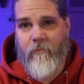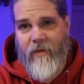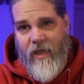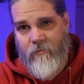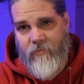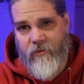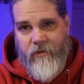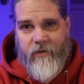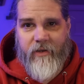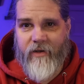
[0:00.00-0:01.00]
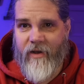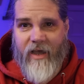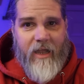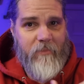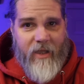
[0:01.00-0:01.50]
a MacBook, an
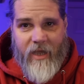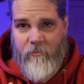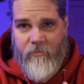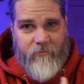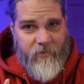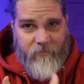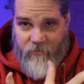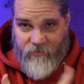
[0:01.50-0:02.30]
iPad,